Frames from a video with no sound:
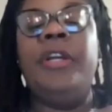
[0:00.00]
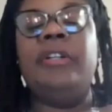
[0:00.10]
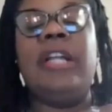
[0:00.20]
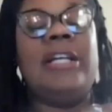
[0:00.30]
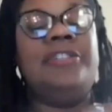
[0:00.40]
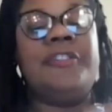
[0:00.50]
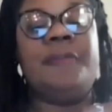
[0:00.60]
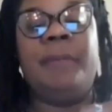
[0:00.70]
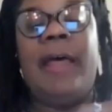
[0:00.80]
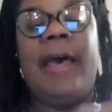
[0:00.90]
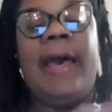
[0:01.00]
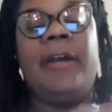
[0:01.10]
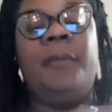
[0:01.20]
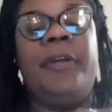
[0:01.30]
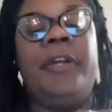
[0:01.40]
We are not just
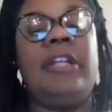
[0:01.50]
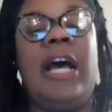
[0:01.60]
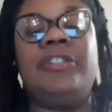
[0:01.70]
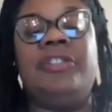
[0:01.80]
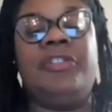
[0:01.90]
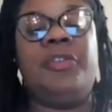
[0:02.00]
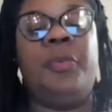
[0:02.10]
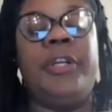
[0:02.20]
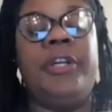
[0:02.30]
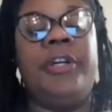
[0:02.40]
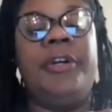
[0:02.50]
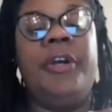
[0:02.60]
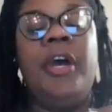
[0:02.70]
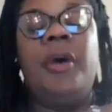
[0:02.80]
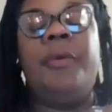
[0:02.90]
Black, we are not just queer,
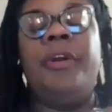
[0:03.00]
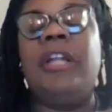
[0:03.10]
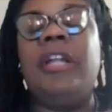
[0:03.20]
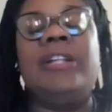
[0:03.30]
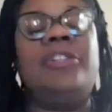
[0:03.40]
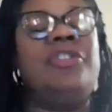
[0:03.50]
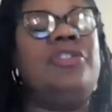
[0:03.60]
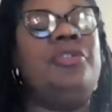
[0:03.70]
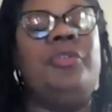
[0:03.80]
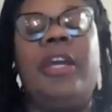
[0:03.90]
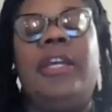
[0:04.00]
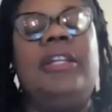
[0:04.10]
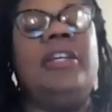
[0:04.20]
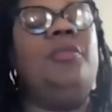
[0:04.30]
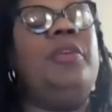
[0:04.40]
we are not just
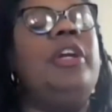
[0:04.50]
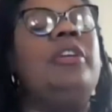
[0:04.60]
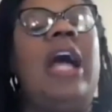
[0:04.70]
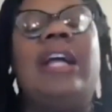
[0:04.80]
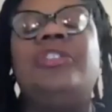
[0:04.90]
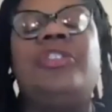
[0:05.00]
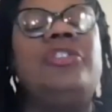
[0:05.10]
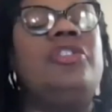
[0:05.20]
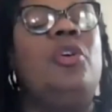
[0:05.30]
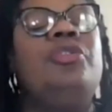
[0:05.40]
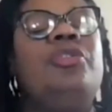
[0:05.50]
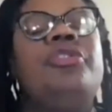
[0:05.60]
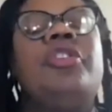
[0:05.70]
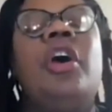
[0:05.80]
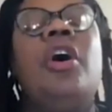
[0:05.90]
Ukrainian, we are not just
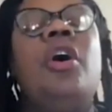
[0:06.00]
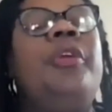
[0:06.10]
soldiers,